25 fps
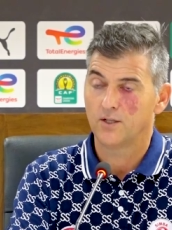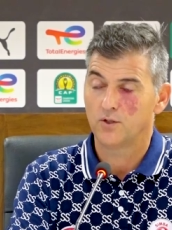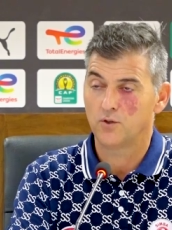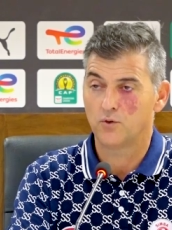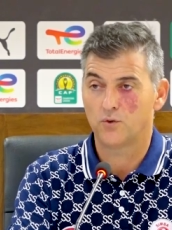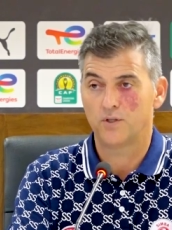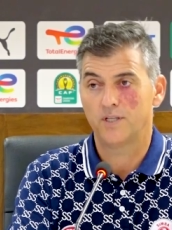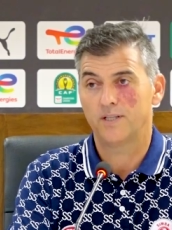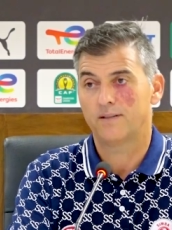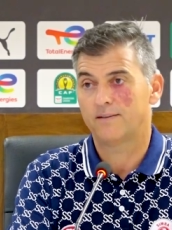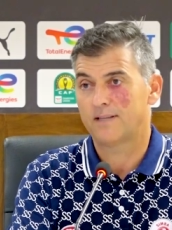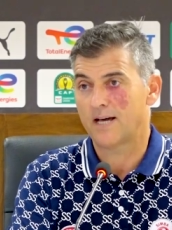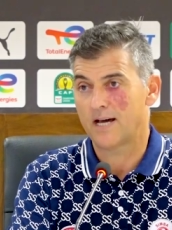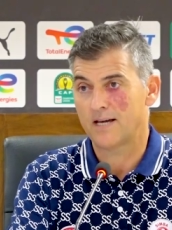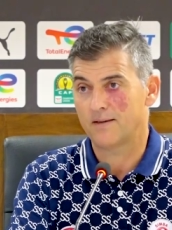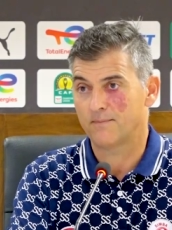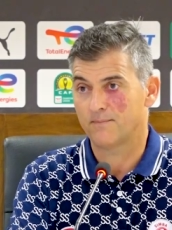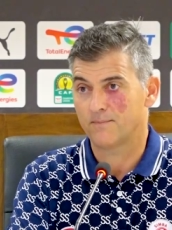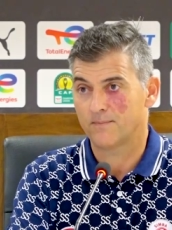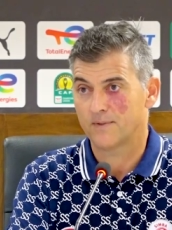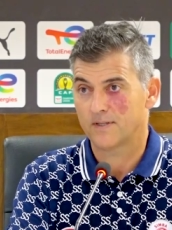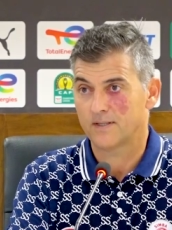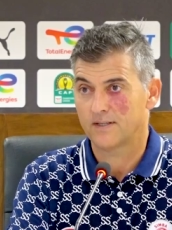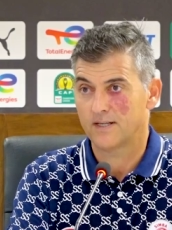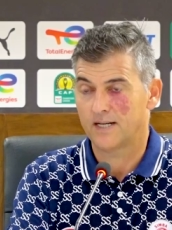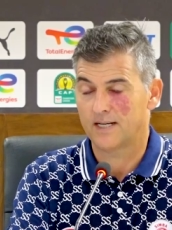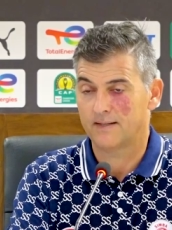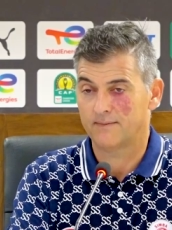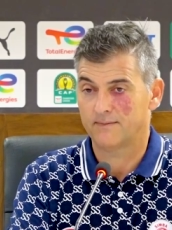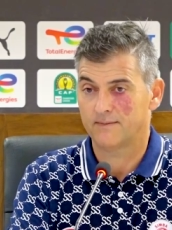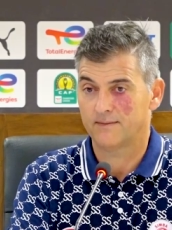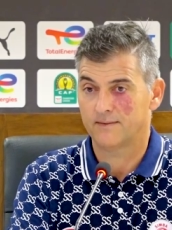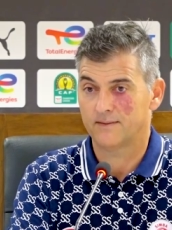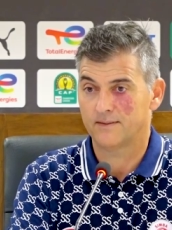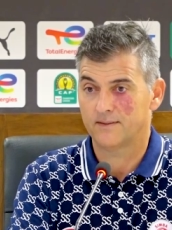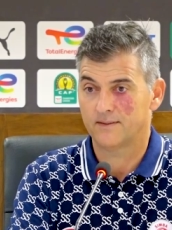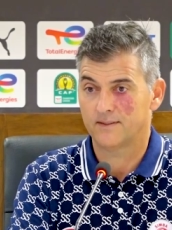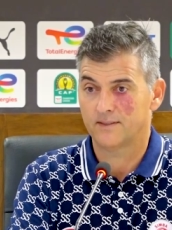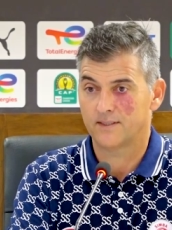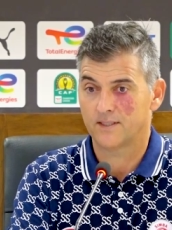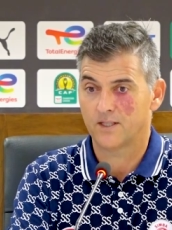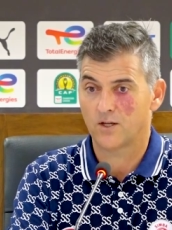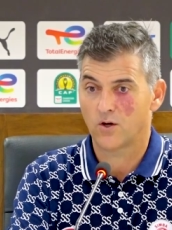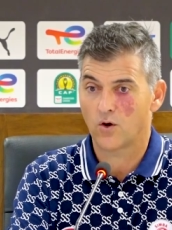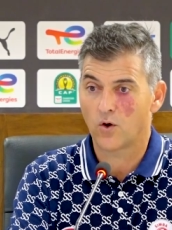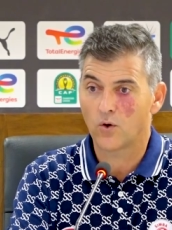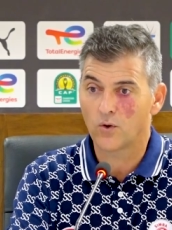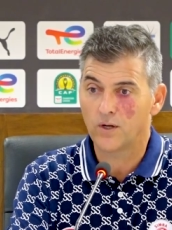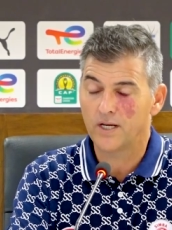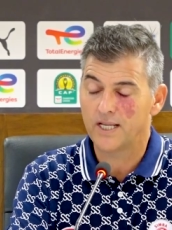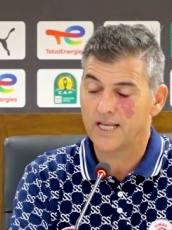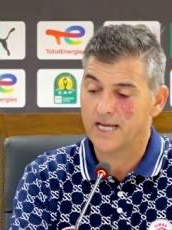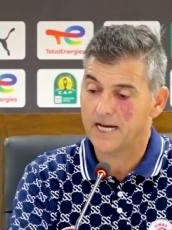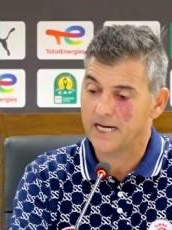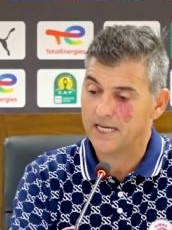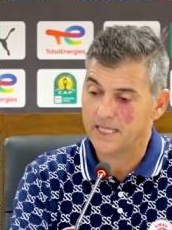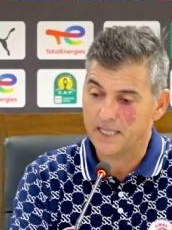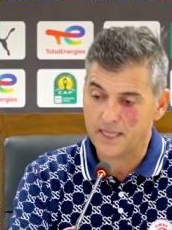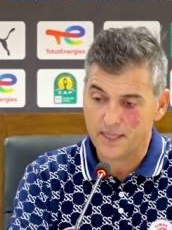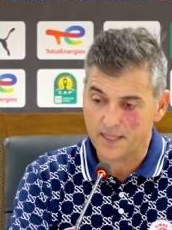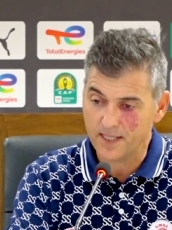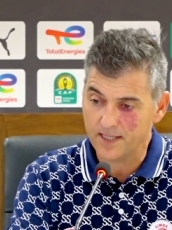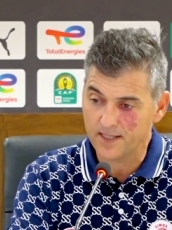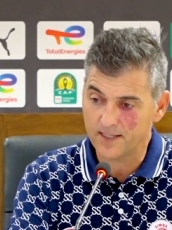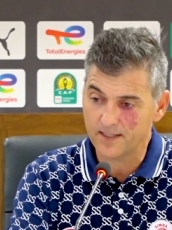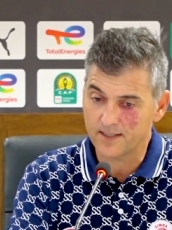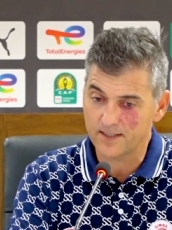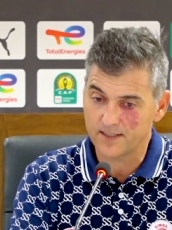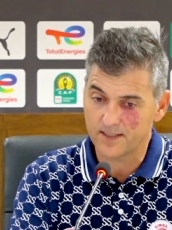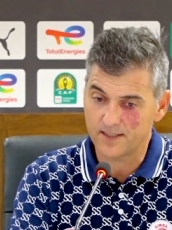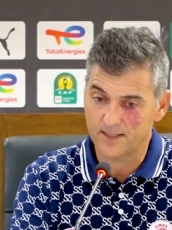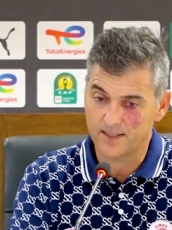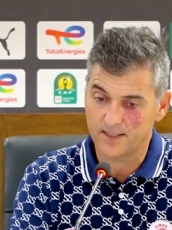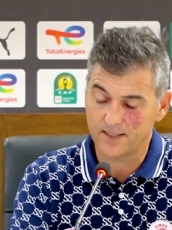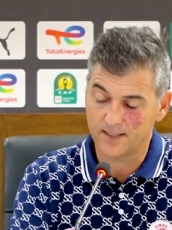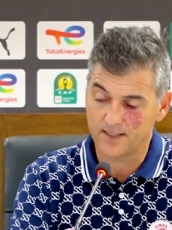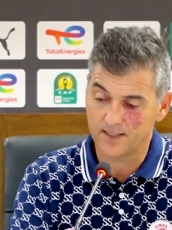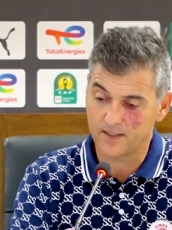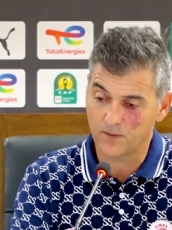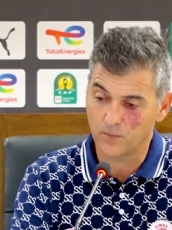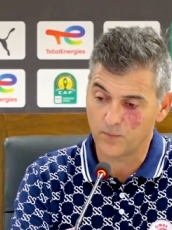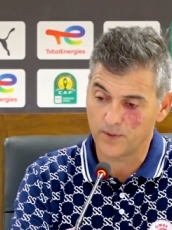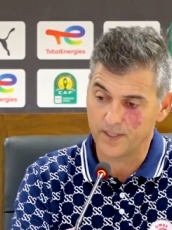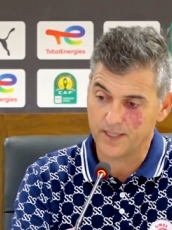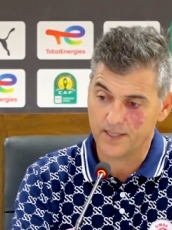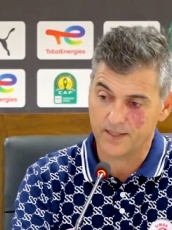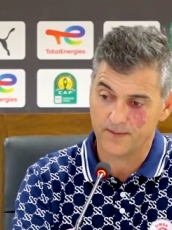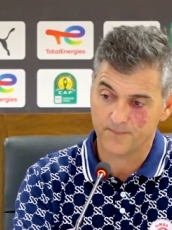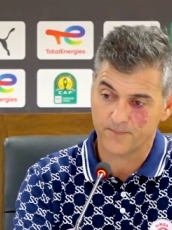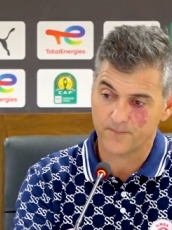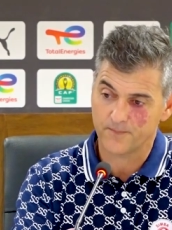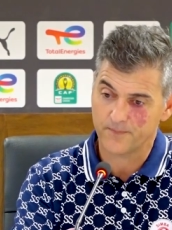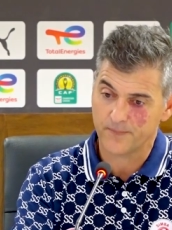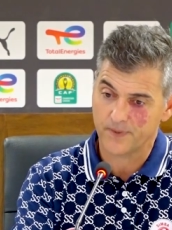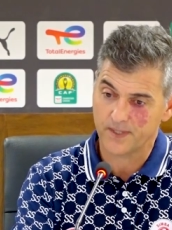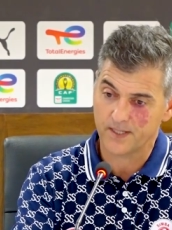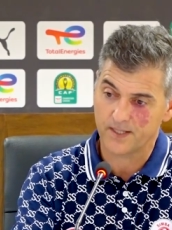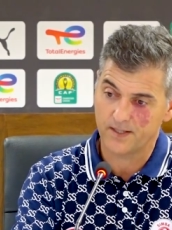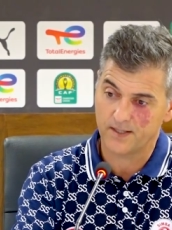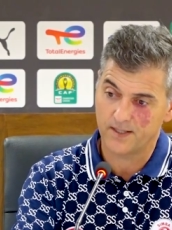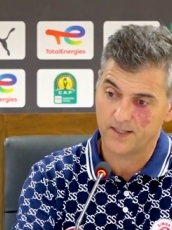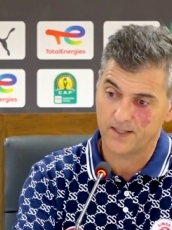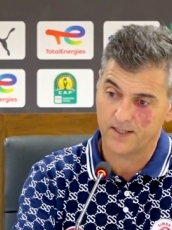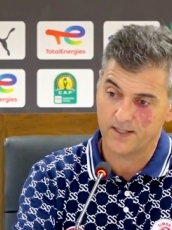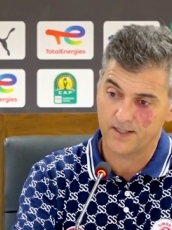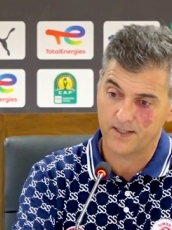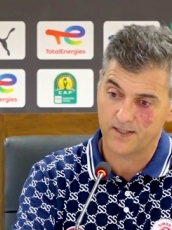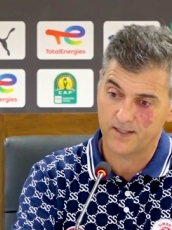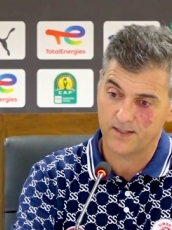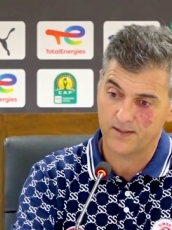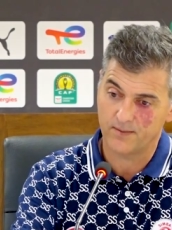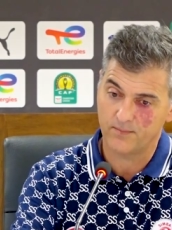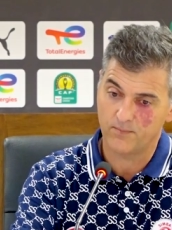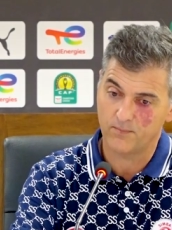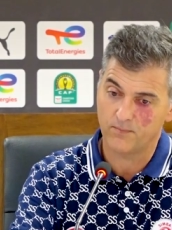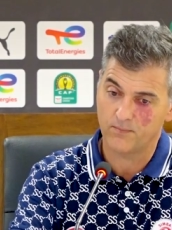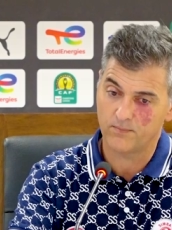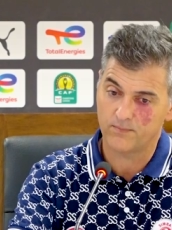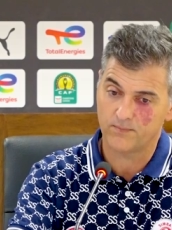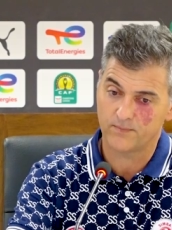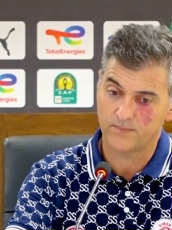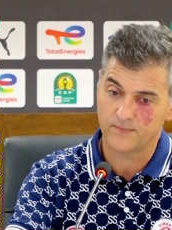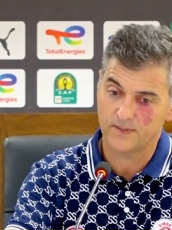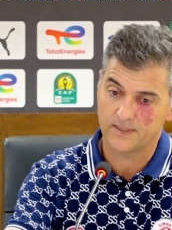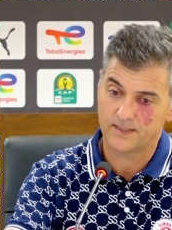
you need time. And only I think uh, with um,